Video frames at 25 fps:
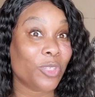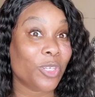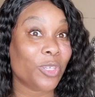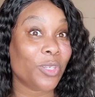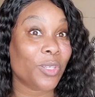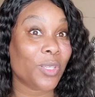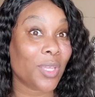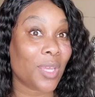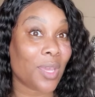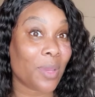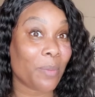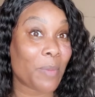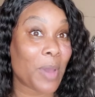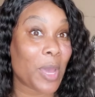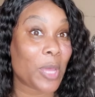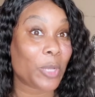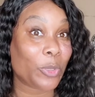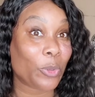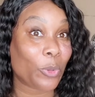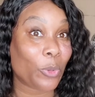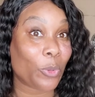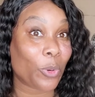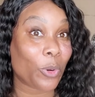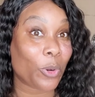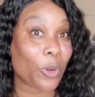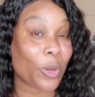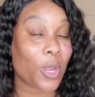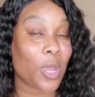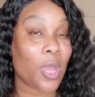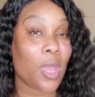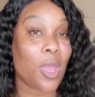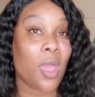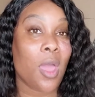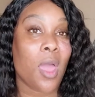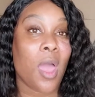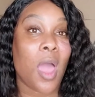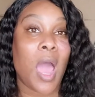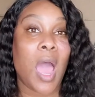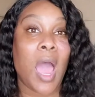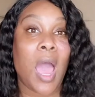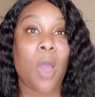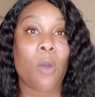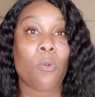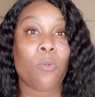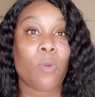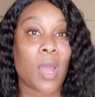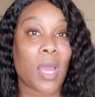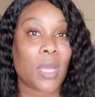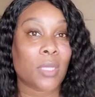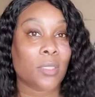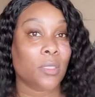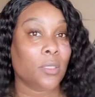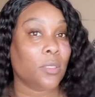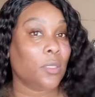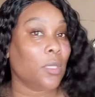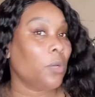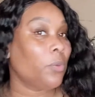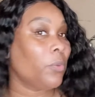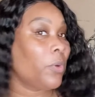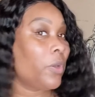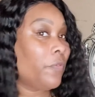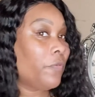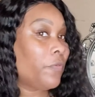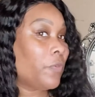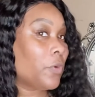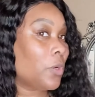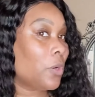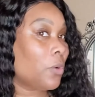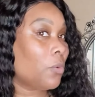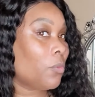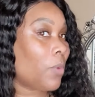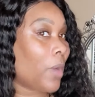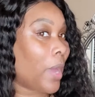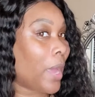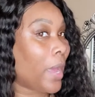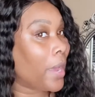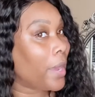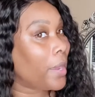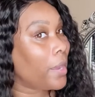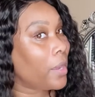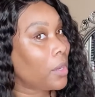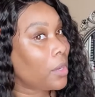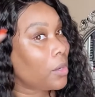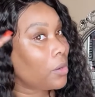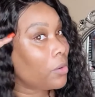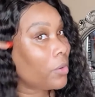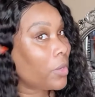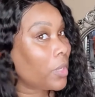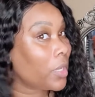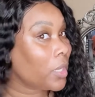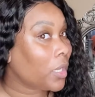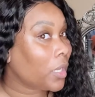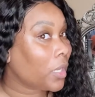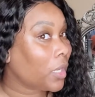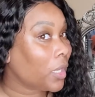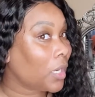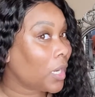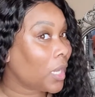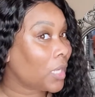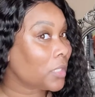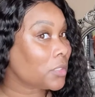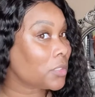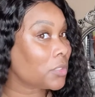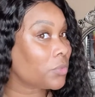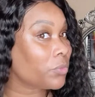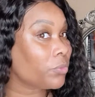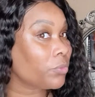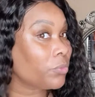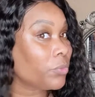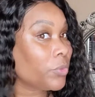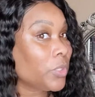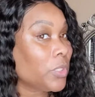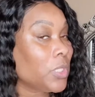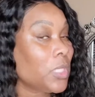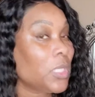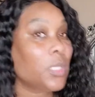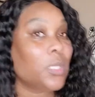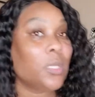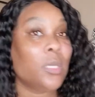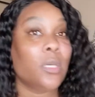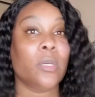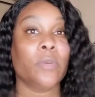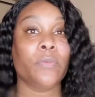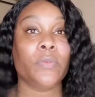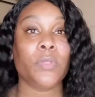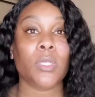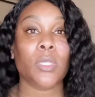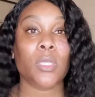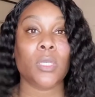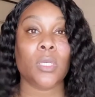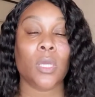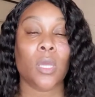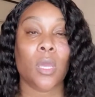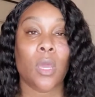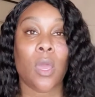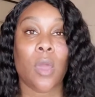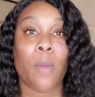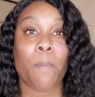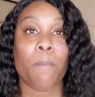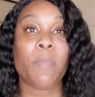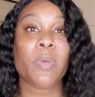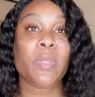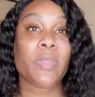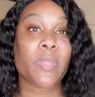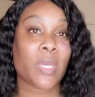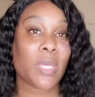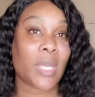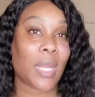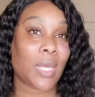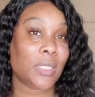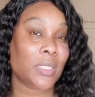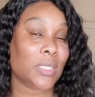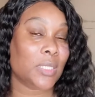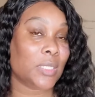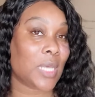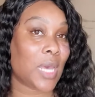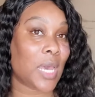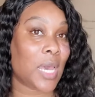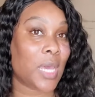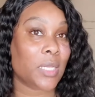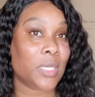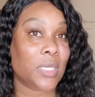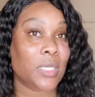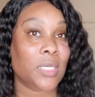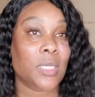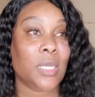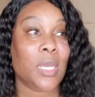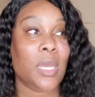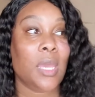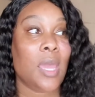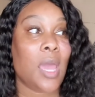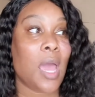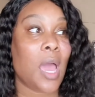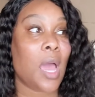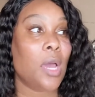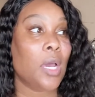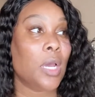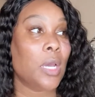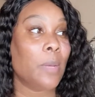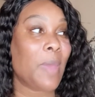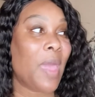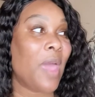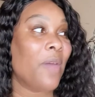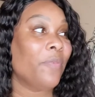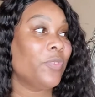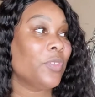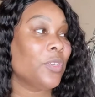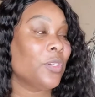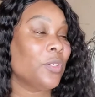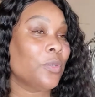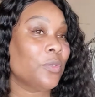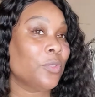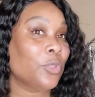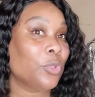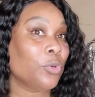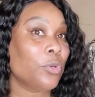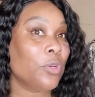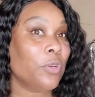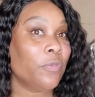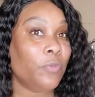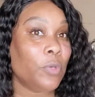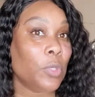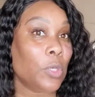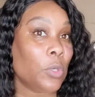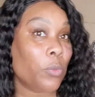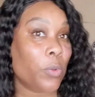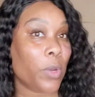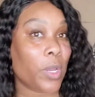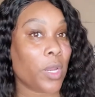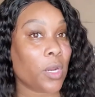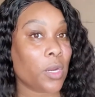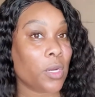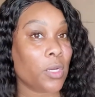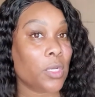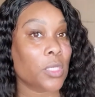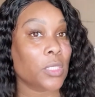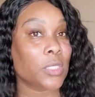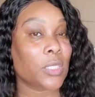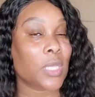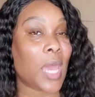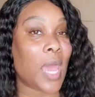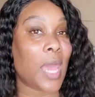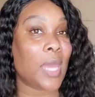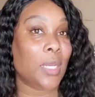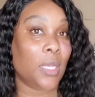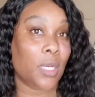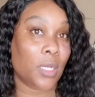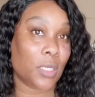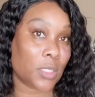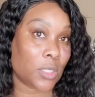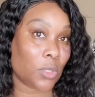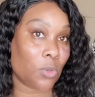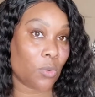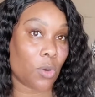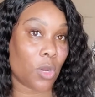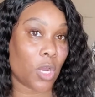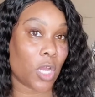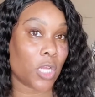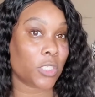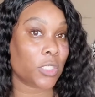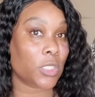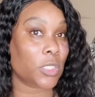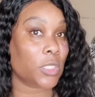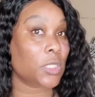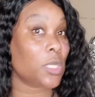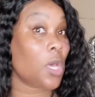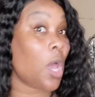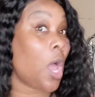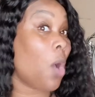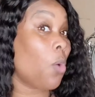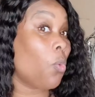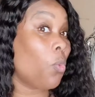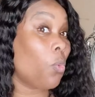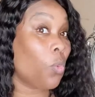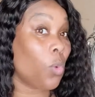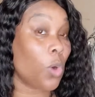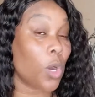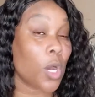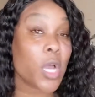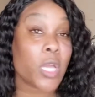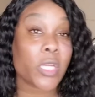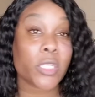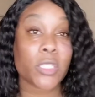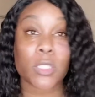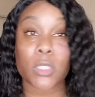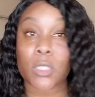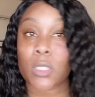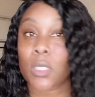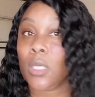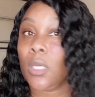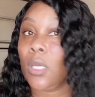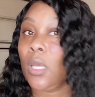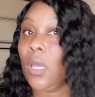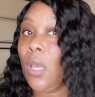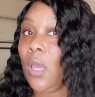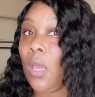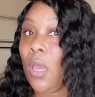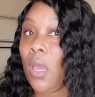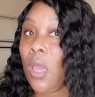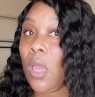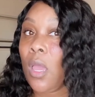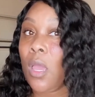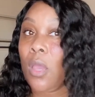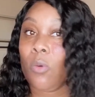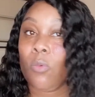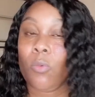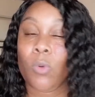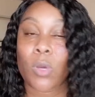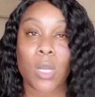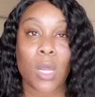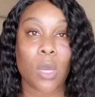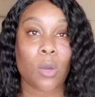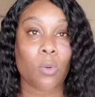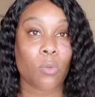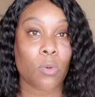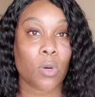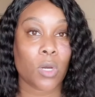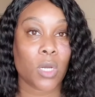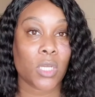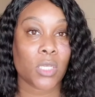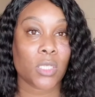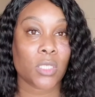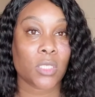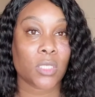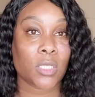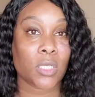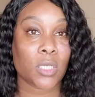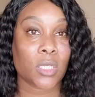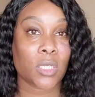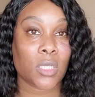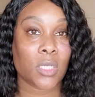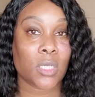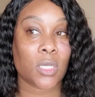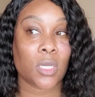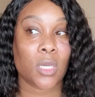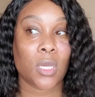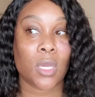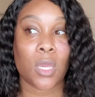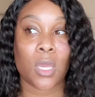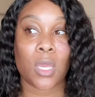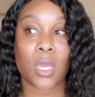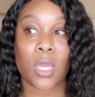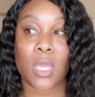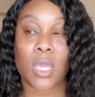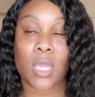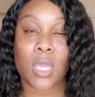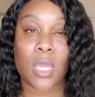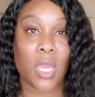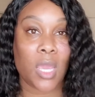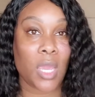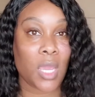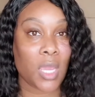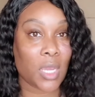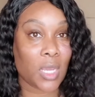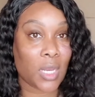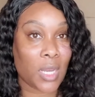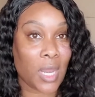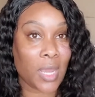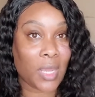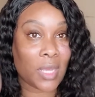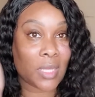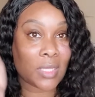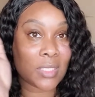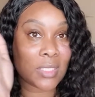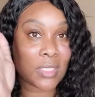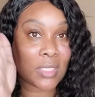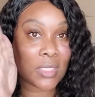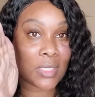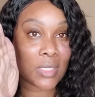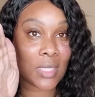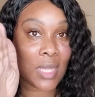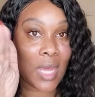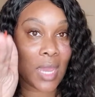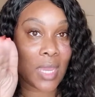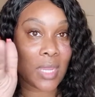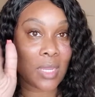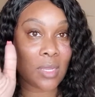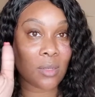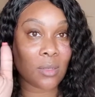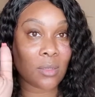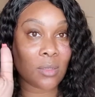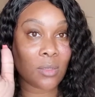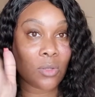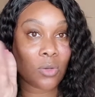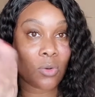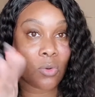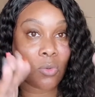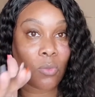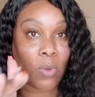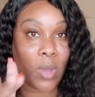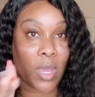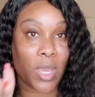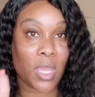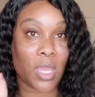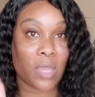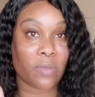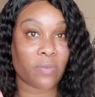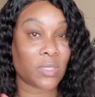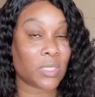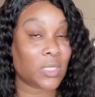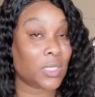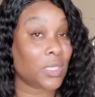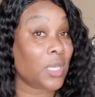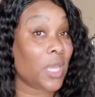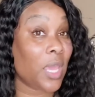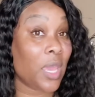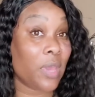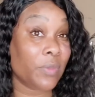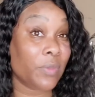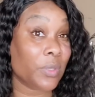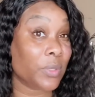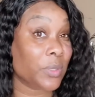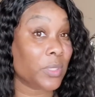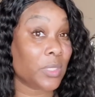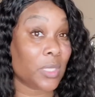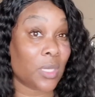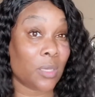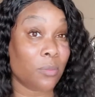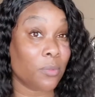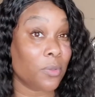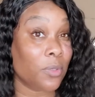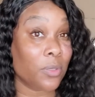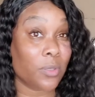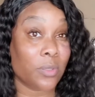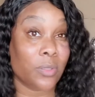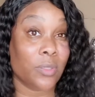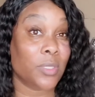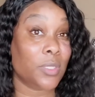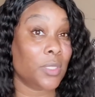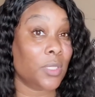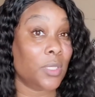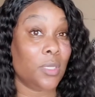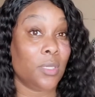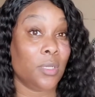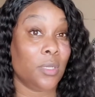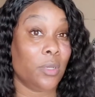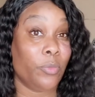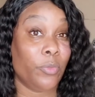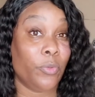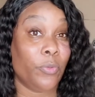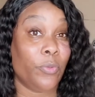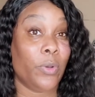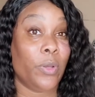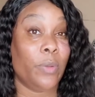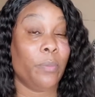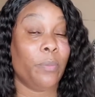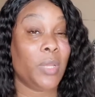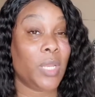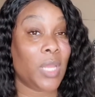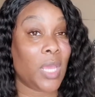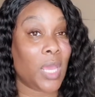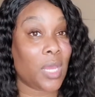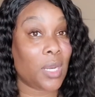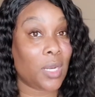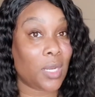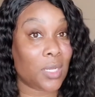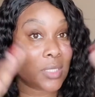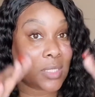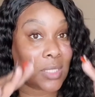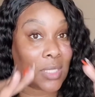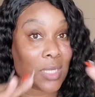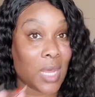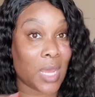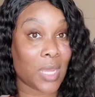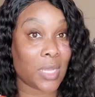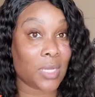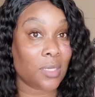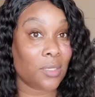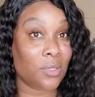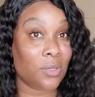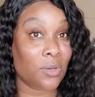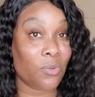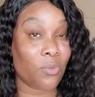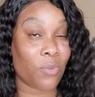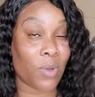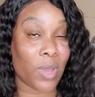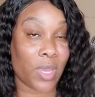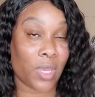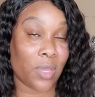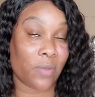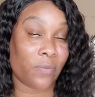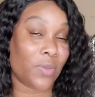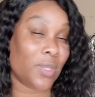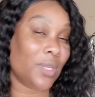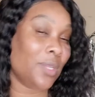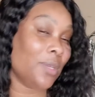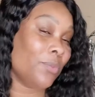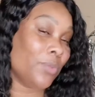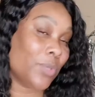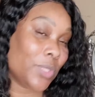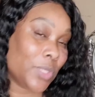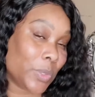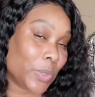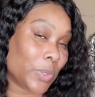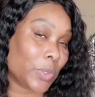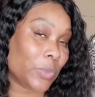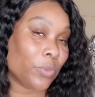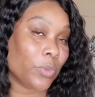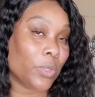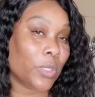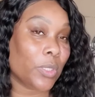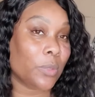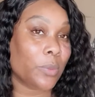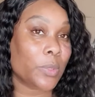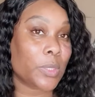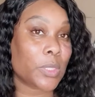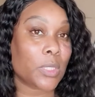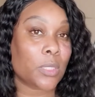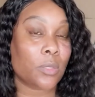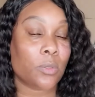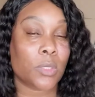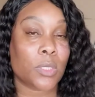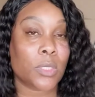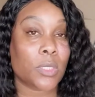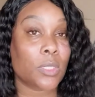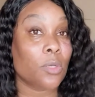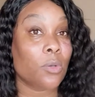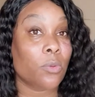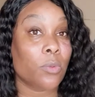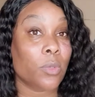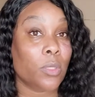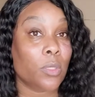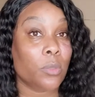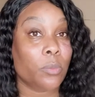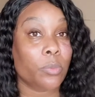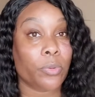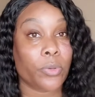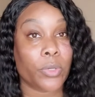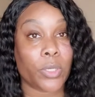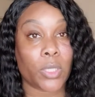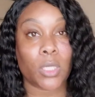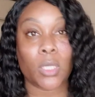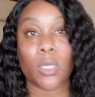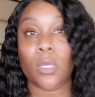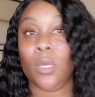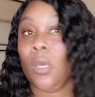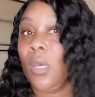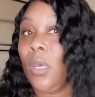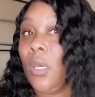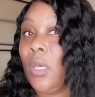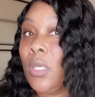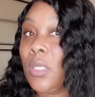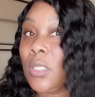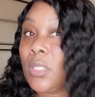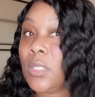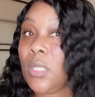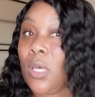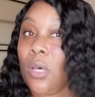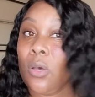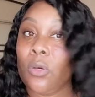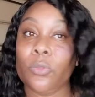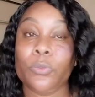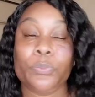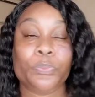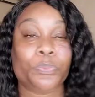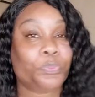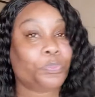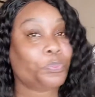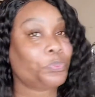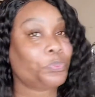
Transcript: literally at my door. I rocked it that way for a while and I just really loved it. But then I decided um, after three or four wears, I needed to wash it. So I washed it. And when I washed it, it had like a slight little wave. It didn't have those same curls in it, number one, but it had a slight little wave in it, which was really, still really pretty. So